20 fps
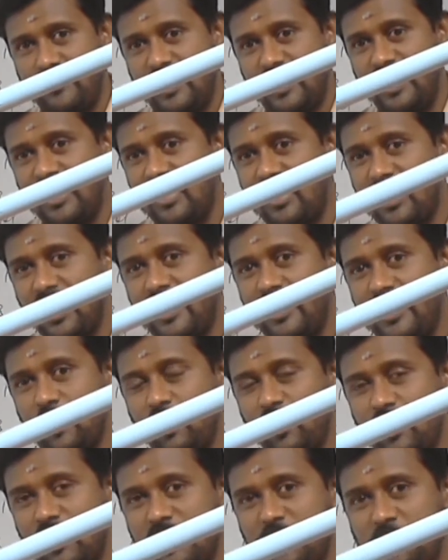Inclined to
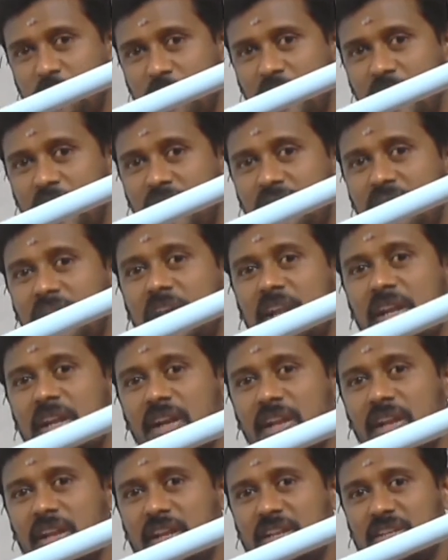HP. The
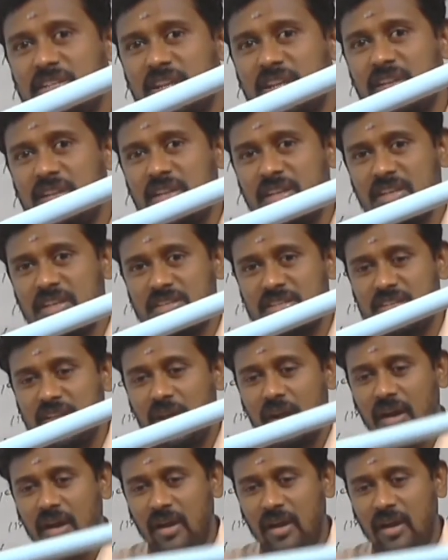inclination is